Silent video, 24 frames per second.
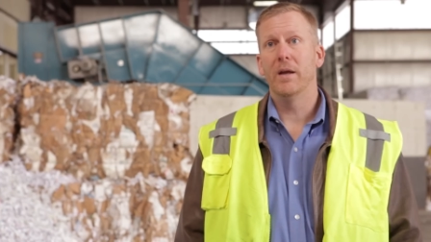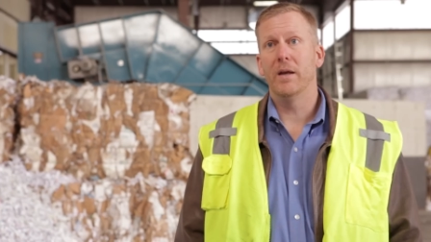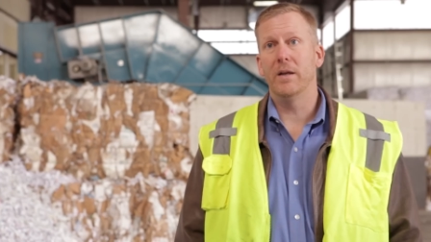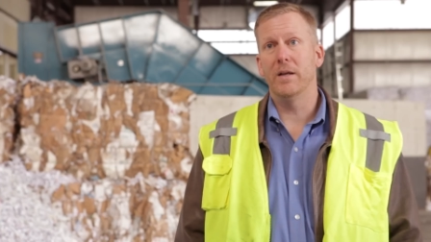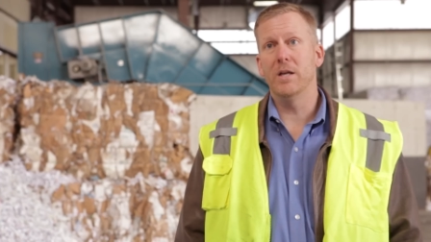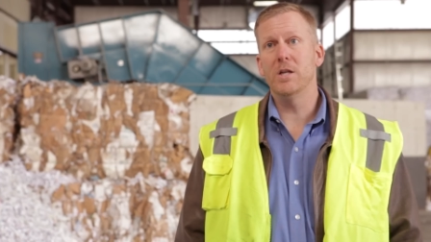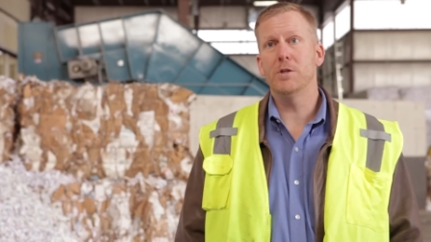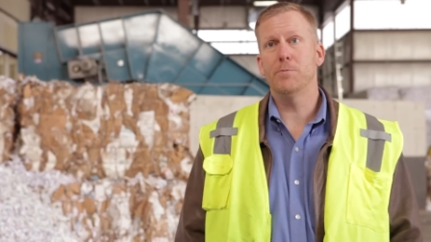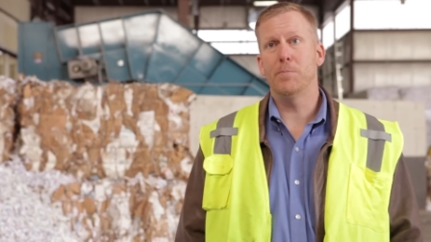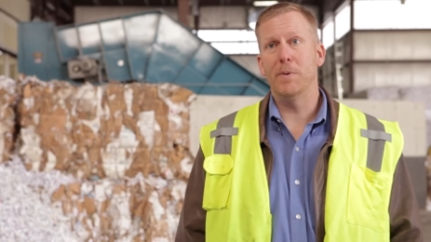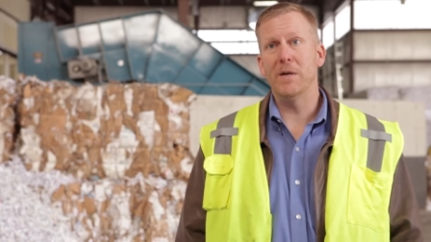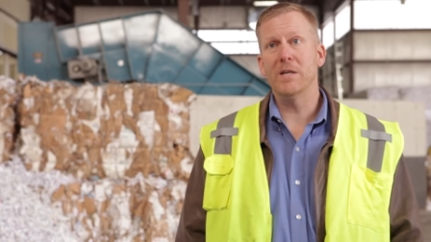
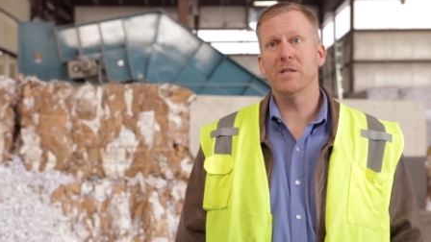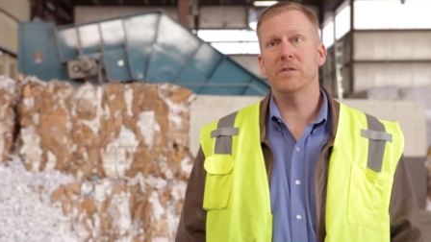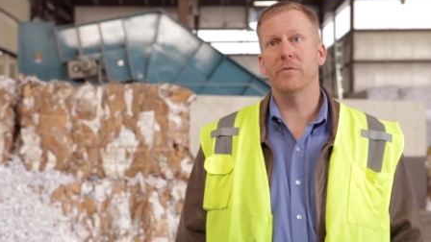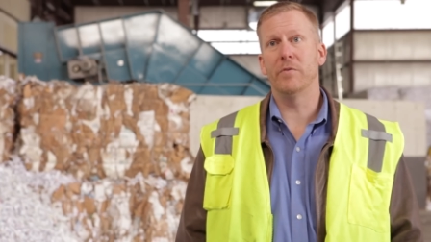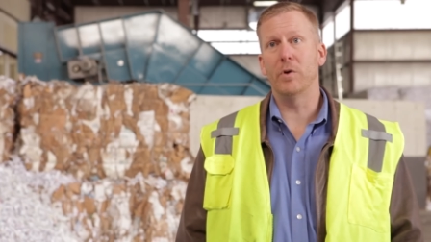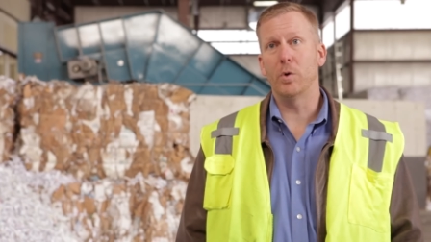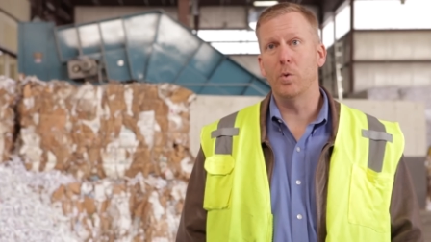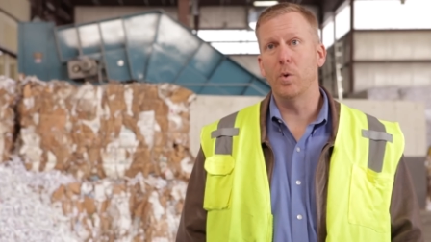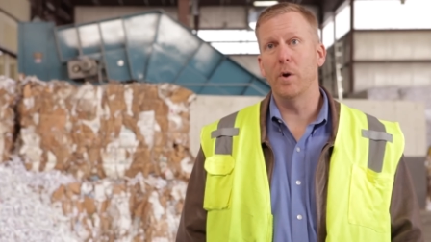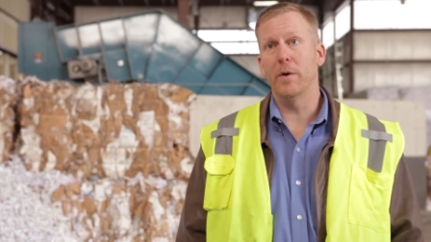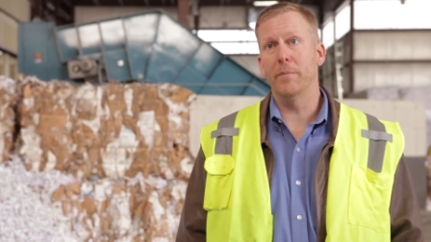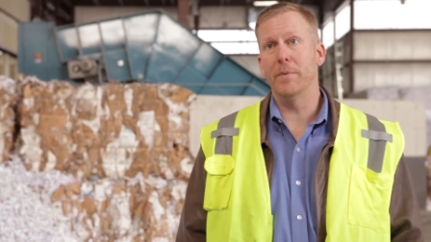and each piece
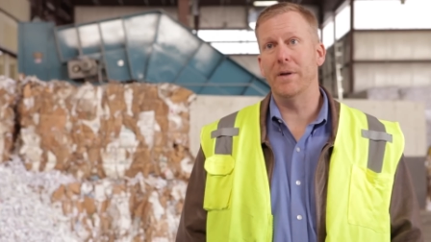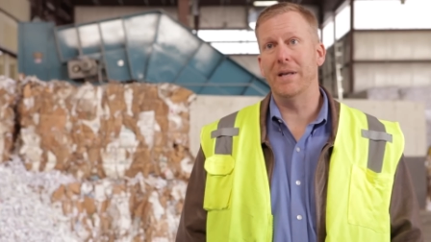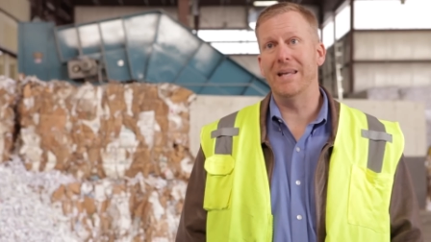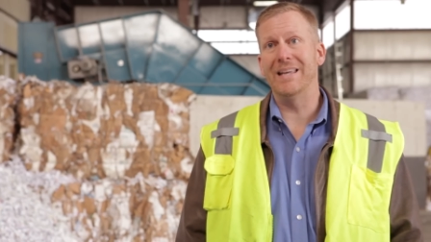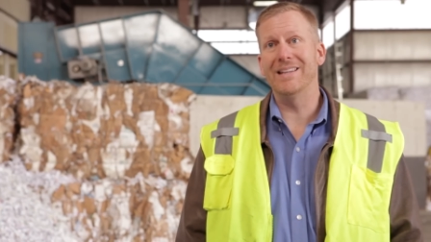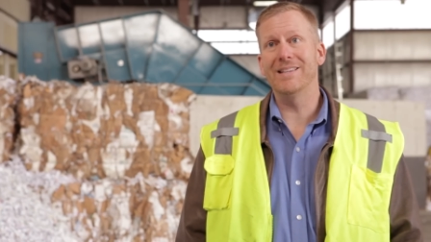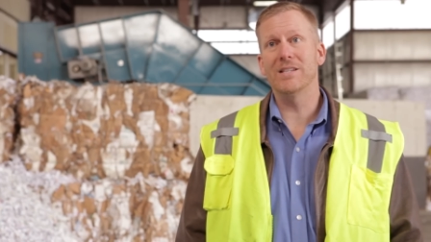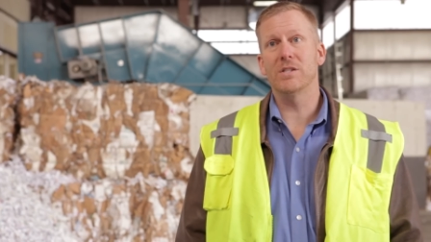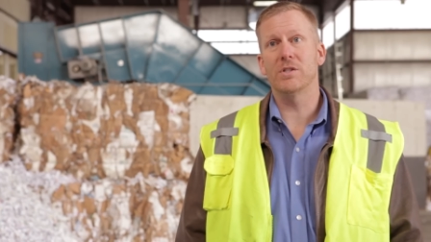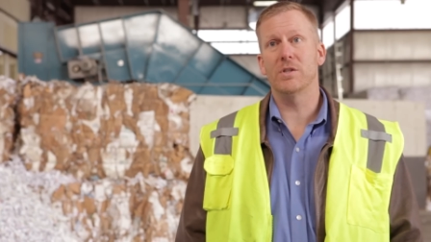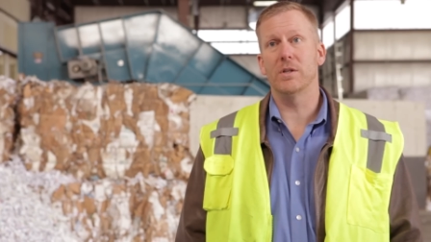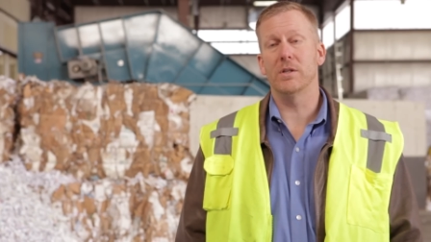of equipment
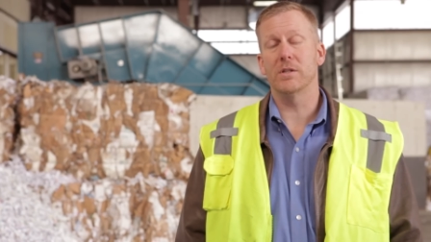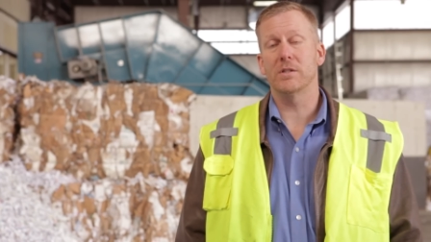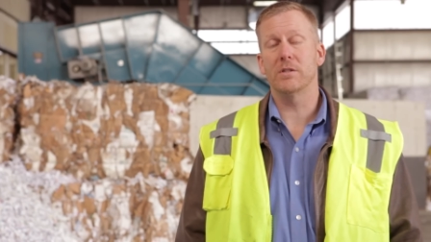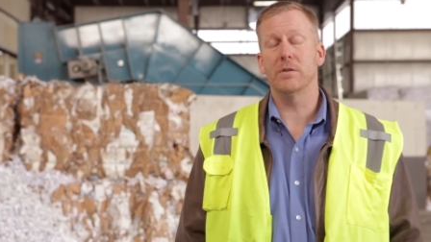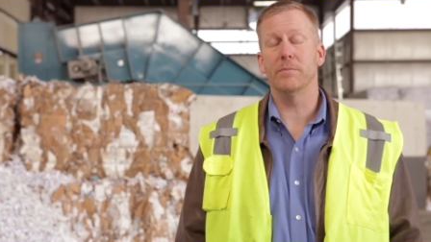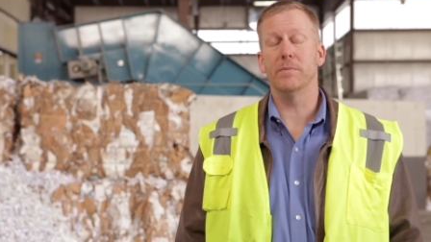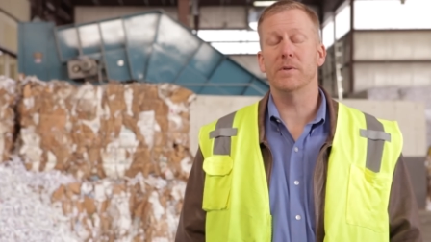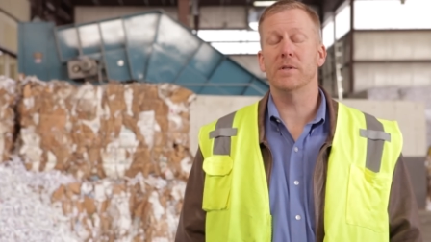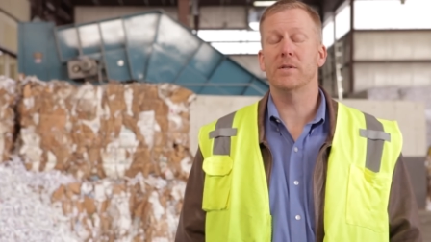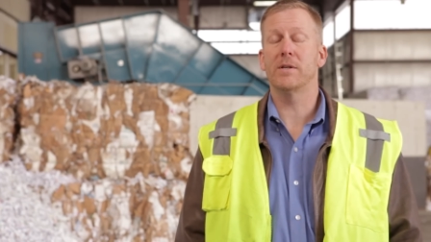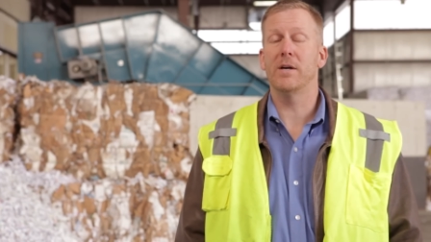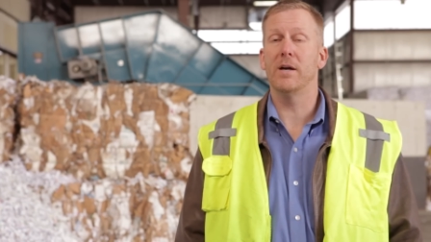in the
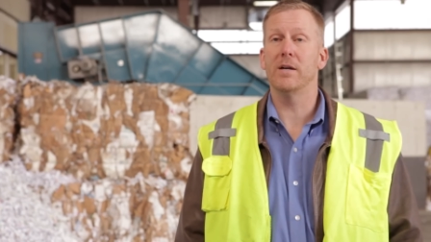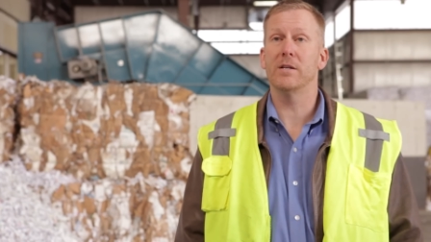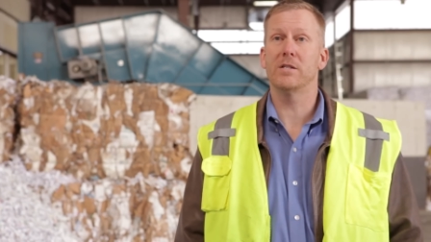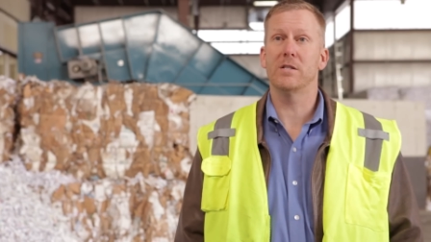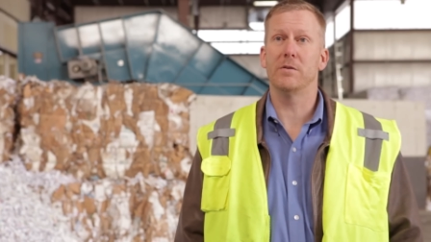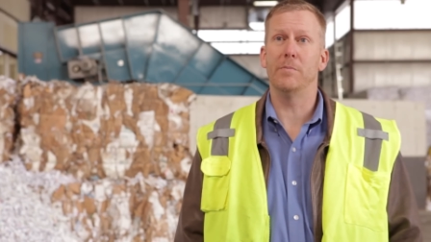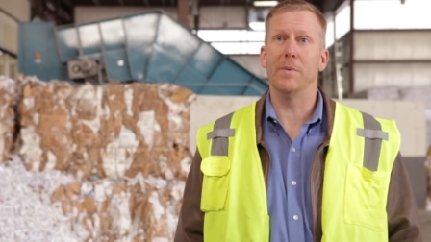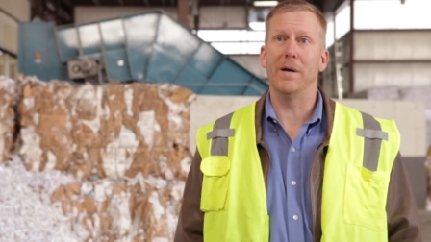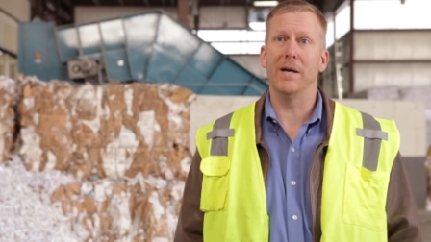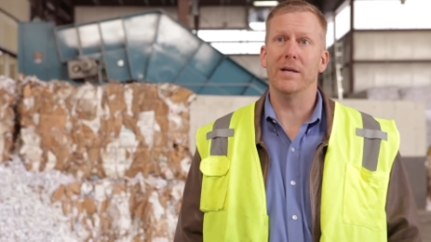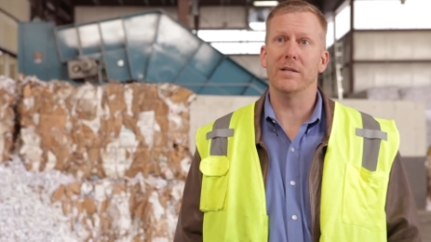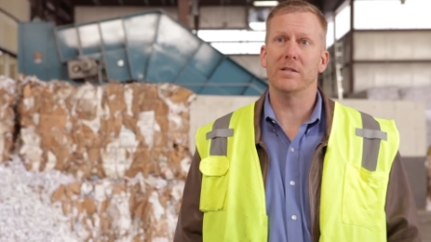system is
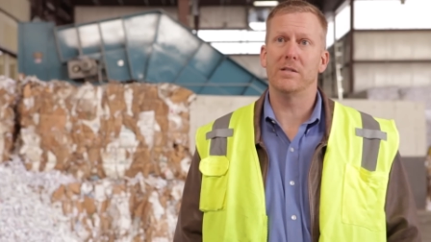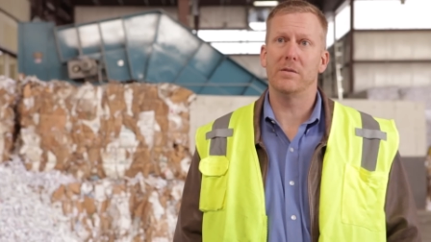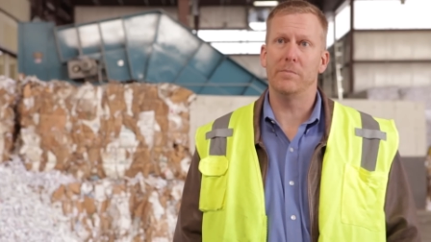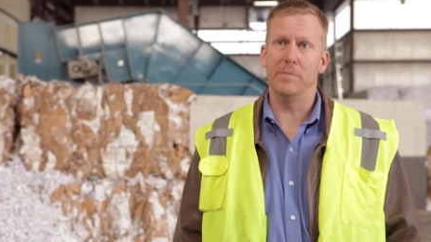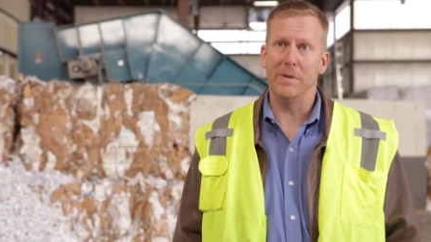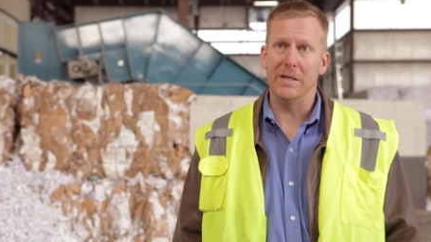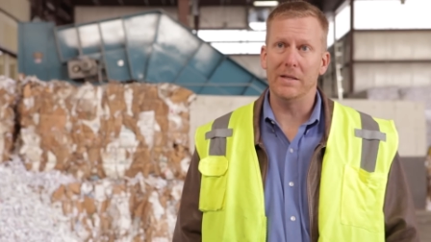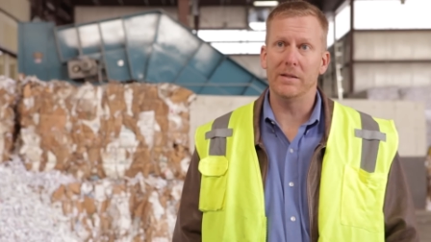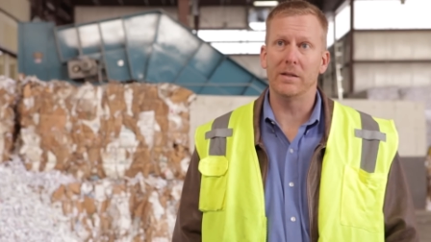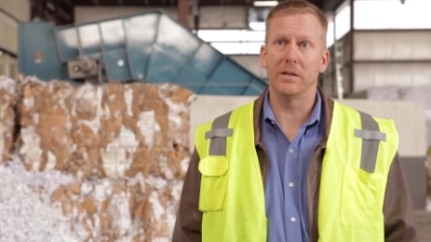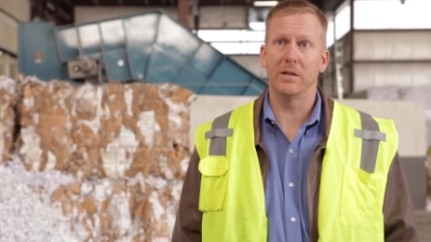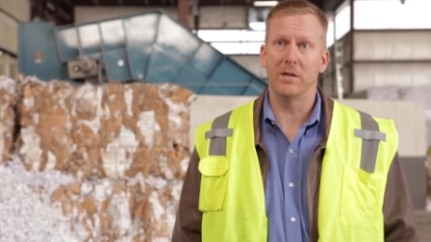customized
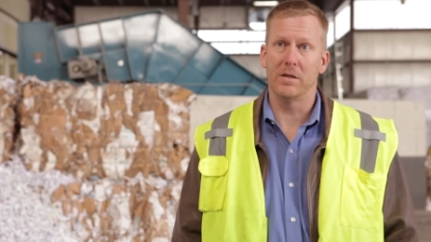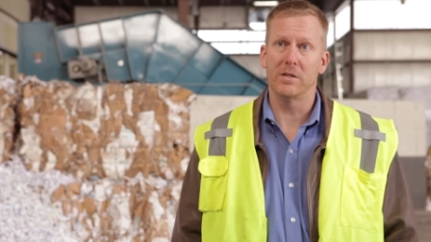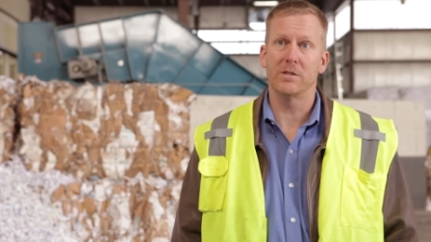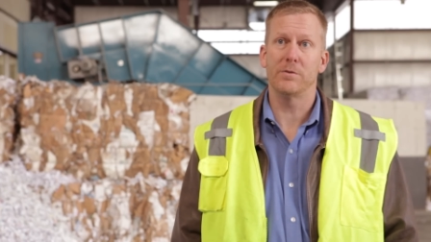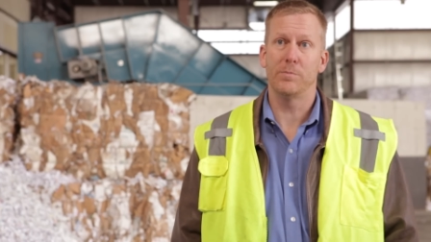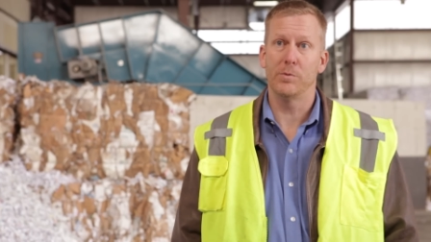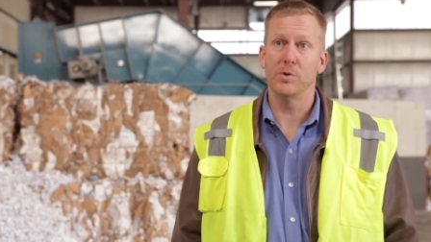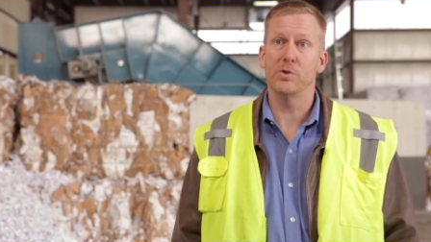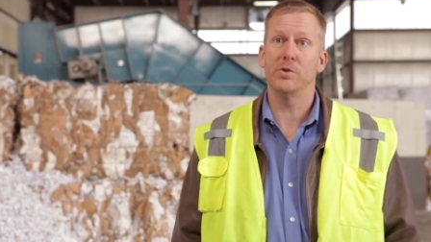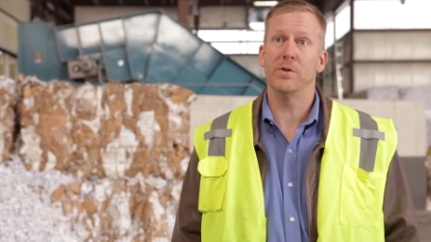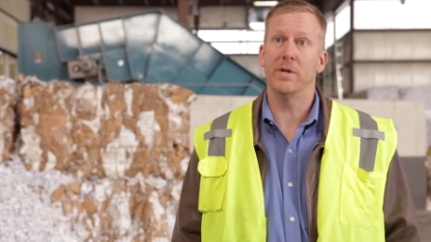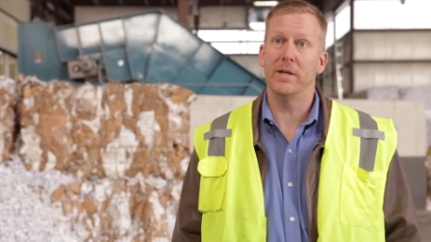to meet the
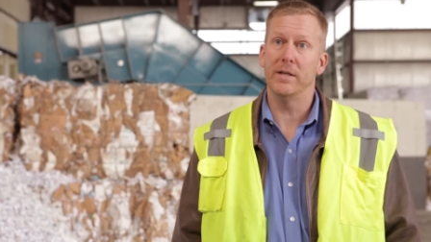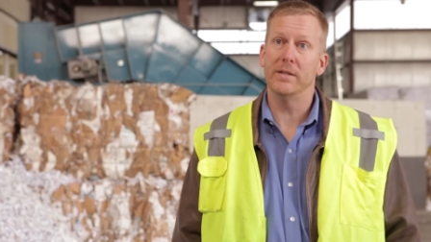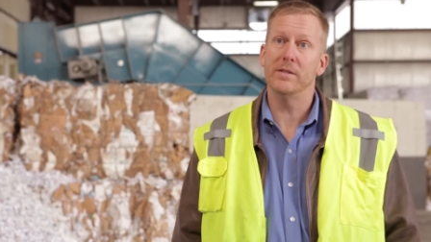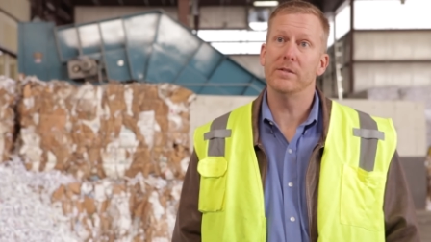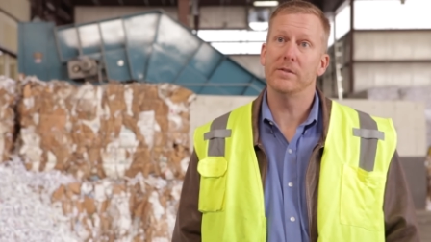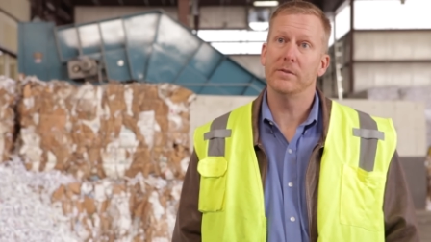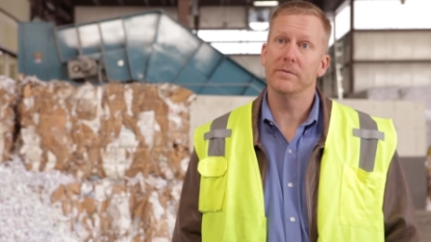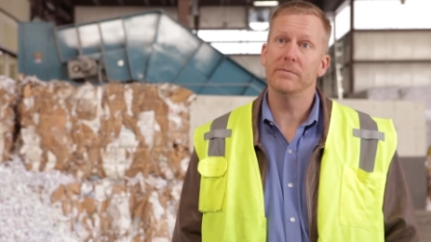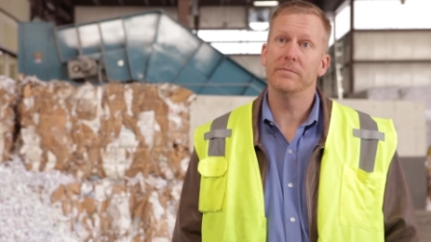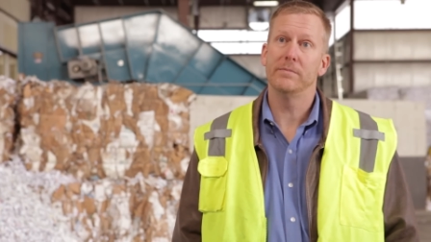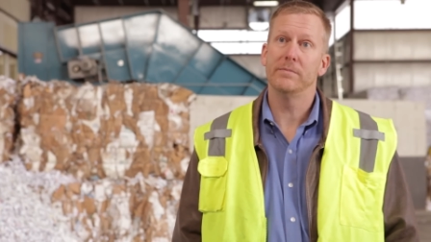customer's needs.